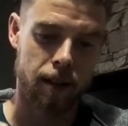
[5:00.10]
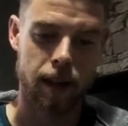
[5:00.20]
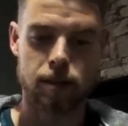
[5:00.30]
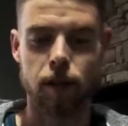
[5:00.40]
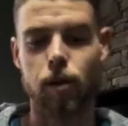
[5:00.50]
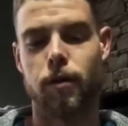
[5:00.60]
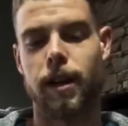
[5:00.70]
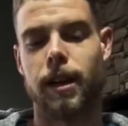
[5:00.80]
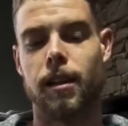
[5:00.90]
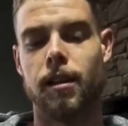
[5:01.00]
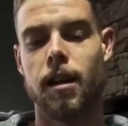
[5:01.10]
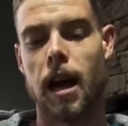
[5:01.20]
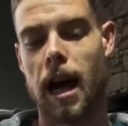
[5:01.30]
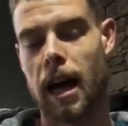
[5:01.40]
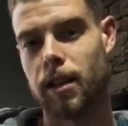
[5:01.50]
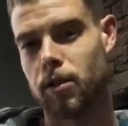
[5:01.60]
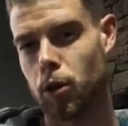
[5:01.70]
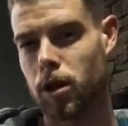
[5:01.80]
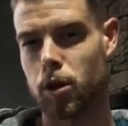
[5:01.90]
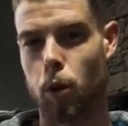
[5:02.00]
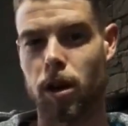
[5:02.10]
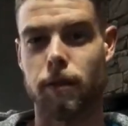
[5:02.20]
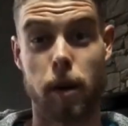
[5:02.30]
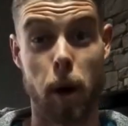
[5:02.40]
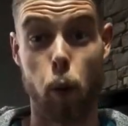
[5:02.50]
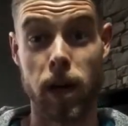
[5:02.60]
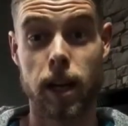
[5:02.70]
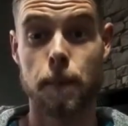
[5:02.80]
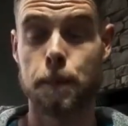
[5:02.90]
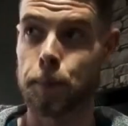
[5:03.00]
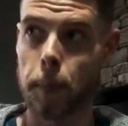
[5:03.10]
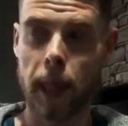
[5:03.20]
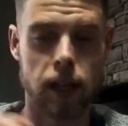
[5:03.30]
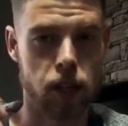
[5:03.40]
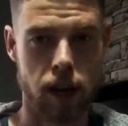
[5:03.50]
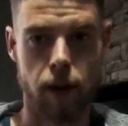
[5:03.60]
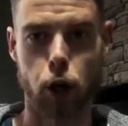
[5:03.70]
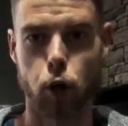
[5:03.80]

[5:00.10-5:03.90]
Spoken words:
This little thing, I took it to work for about a week and just gave it a